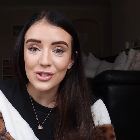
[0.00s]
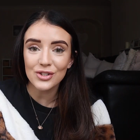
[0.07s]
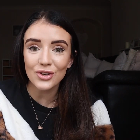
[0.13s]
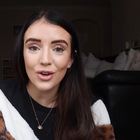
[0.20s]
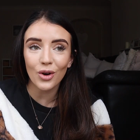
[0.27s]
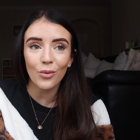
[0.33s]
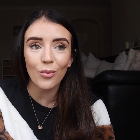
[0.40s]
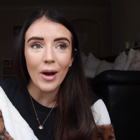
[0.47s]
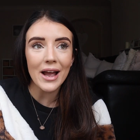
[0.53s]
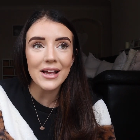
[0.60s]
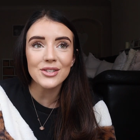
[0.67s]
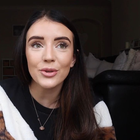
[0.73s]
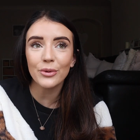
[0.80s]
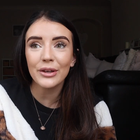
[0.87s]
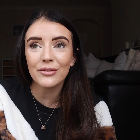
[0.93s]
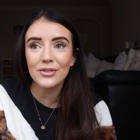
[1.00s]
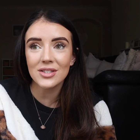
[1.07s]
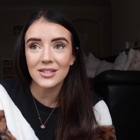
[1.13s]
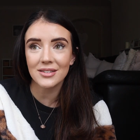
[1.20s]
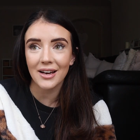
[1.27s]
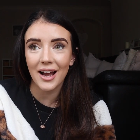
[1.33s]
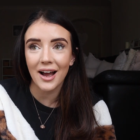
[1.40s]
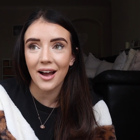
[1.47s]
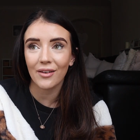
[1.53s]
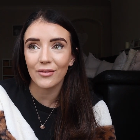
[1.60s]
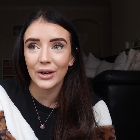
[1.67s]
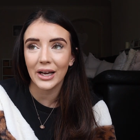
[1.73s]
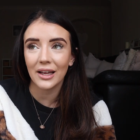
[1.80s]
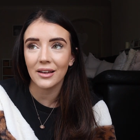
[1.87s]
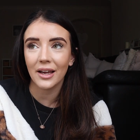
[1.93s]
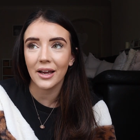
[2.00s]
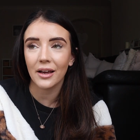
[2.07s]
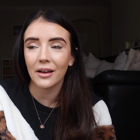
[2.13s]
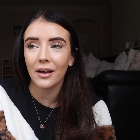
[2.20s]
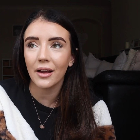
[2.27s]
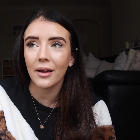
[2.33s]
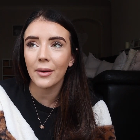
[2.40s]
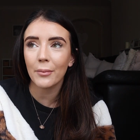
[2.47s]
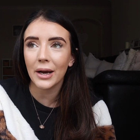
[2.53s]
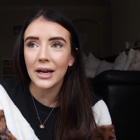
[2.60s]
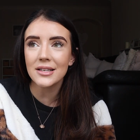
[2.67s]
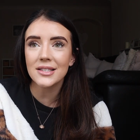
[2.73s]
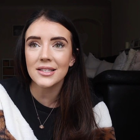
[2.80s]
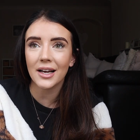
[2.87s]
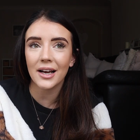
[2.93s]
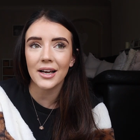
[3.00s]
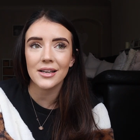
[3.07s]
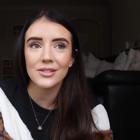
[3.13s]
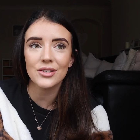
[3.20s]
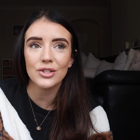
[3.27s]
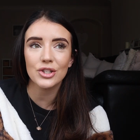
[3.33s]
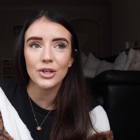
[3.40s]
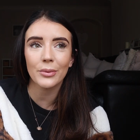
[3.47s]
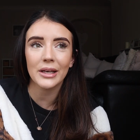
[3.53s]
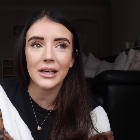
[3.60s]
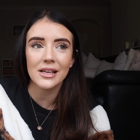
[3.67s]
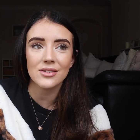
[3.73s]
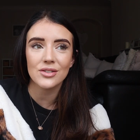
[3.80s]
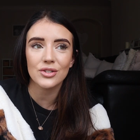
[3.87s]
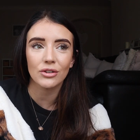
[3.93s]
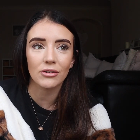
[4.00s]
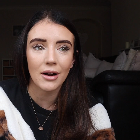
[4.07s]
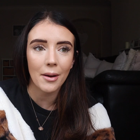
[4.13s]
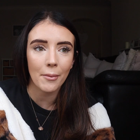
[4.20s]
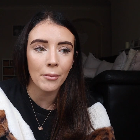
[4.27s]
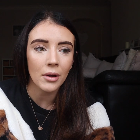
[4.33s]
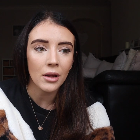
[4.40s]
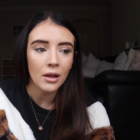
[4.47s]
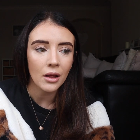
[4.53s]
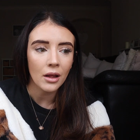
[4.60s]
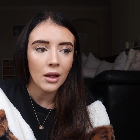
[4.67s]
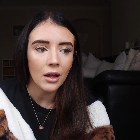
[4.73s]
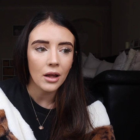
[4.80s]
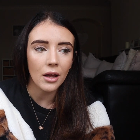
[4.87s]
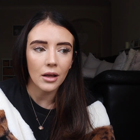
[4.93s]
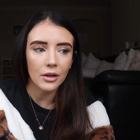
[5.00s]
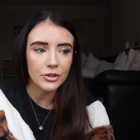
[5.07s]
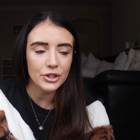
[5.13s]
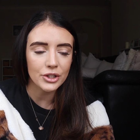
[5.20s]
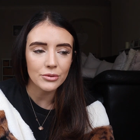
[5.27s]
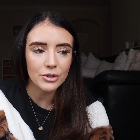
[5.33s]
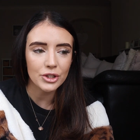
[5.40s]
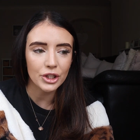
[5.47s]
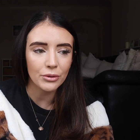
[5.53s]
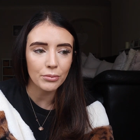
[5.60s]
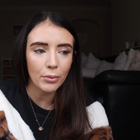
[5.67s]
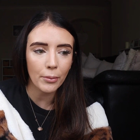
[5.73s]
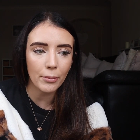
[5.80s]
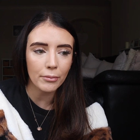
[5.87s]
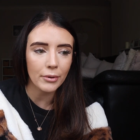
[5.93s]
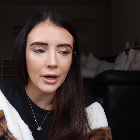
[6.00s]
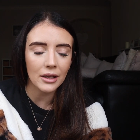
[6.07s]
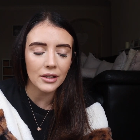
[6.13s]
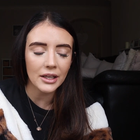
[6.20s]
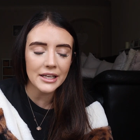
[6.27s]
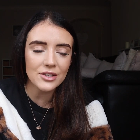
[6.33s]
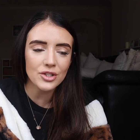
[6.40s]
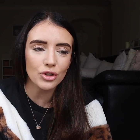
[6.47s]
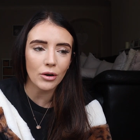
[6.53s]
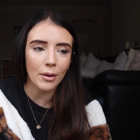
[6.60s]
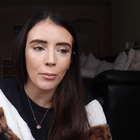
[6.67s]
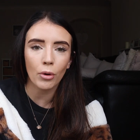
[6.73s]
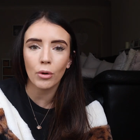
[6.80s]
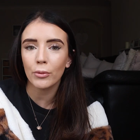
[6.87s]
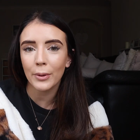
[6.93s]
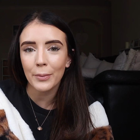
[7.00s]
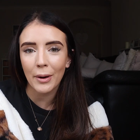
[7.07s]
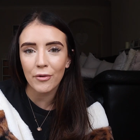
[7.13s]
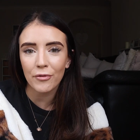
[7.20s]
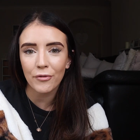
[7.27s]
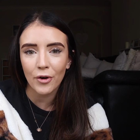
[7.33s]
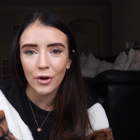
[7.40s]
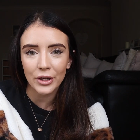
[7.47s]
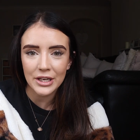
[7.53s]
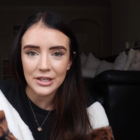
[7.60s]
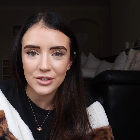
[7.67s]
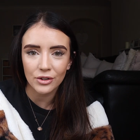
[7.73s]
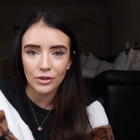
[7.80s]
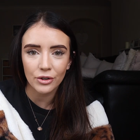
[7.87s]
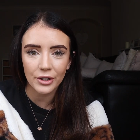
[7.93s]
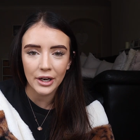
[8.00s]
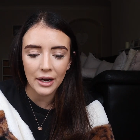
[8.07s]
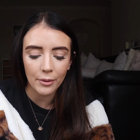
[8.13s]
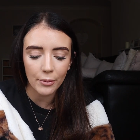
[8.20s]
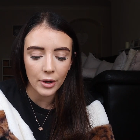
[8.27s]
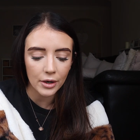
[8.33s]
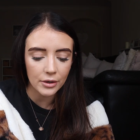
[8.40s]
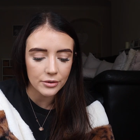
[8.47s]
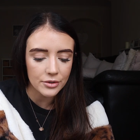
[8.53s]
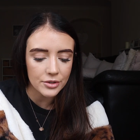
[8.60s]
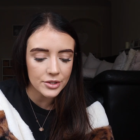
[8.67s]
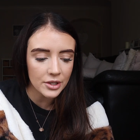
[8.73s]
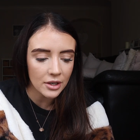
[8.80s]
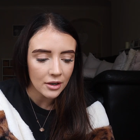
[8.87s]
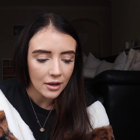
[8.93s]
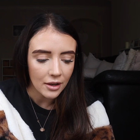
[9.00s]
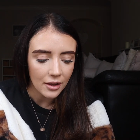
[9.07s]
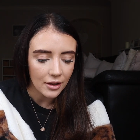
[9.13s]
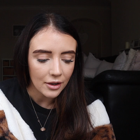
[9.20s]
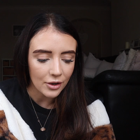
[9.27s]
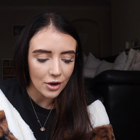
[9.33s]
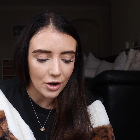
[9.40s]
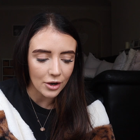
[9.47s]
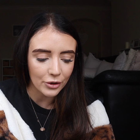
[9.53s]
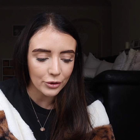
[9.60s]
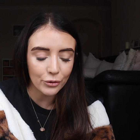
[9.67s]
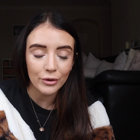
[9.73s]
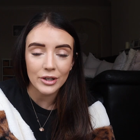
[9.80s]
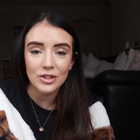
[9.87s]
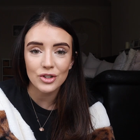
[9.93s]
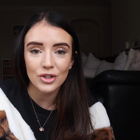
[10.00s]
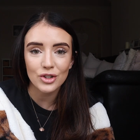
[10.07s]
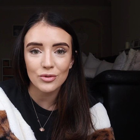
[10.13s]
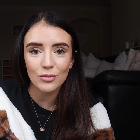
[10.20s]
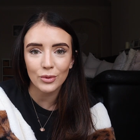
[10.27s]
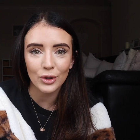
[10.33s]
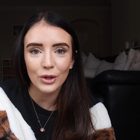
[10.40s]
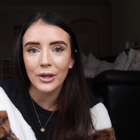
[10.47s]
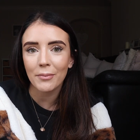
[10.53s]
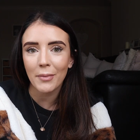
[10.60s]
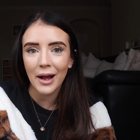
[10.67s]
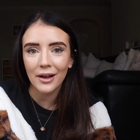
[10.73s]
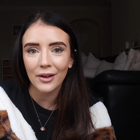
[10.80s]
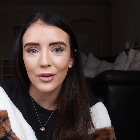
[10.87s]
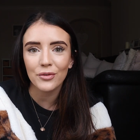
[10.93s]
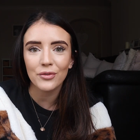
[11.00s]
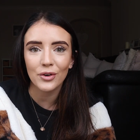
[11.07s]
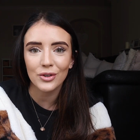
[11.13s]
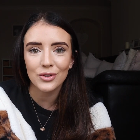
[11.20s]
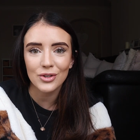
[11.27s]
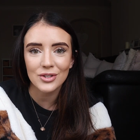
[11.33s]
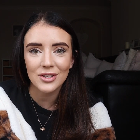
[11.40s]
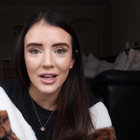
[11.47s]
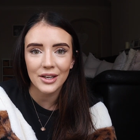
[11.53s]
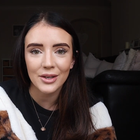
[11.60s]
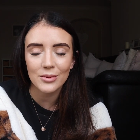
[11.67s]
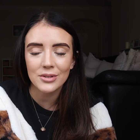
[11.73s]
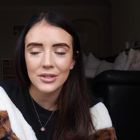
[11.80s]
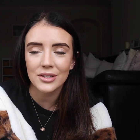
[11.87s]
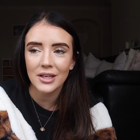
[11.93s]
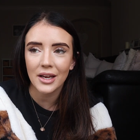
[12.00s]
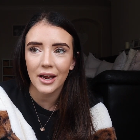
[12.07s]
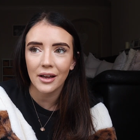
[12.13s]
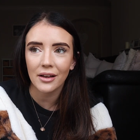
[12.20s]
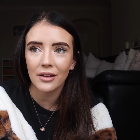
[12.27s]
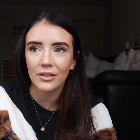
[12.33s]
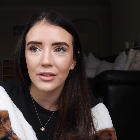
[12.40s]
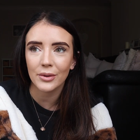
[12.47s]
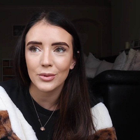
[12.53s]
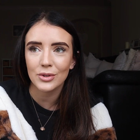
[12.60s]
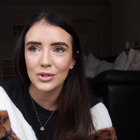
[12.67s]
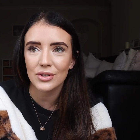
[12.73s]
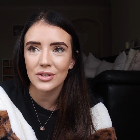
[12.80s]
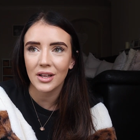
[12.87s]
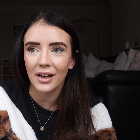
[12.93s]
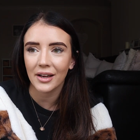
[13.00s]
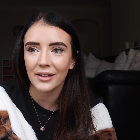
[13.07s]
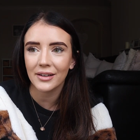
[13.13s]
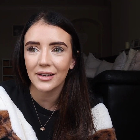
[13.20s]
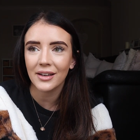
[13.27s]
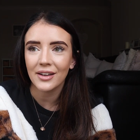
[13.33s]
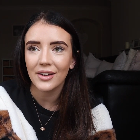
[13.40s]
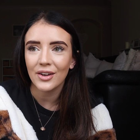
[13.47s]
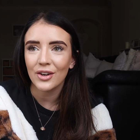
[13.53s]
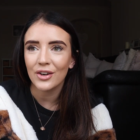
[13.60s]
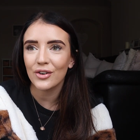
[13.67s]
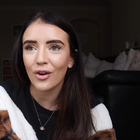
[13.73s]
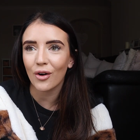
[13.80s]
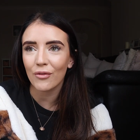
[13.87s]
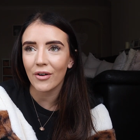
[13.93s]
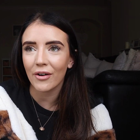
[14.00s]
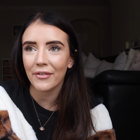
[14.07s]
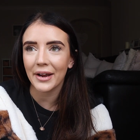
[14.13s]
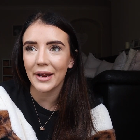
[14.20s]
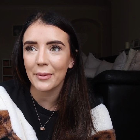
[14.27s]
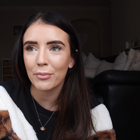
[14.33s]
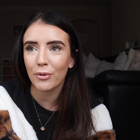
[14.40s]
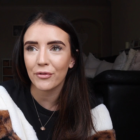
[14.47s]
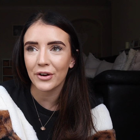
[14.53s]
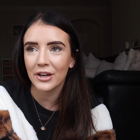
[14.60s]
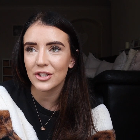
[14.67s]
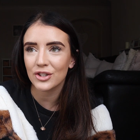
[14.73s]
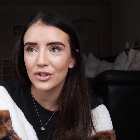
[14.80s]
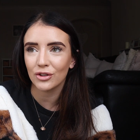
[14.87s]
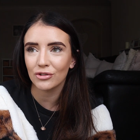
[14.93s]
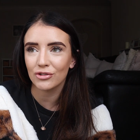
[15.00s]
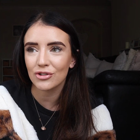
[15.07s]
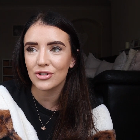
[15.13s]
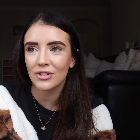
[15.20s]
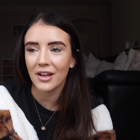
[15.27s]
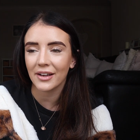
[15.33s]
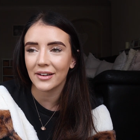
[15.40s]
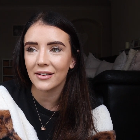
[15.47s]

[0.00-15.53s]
So where to even start, really? I started doing Instagram and YouTube, well, Instagram probably about 4 years ago now, and God, I cringe looking back at the photos that I used to take, and they were just like not very professional, just